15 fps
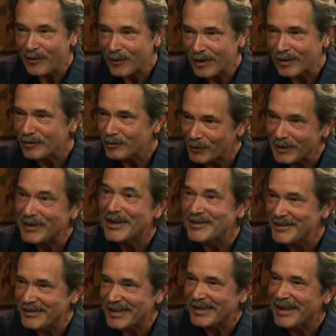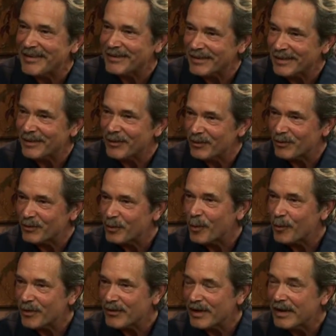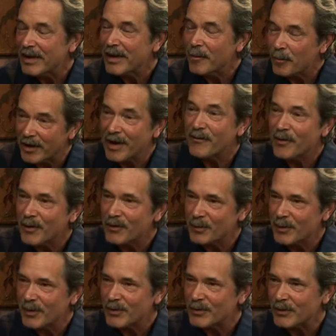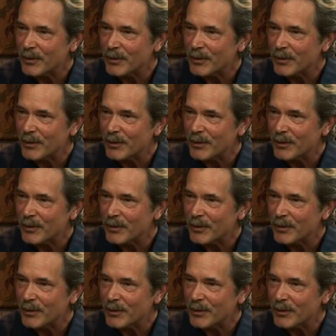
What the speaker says: real religious, I guess, in the formal sense, but I am very spiritual.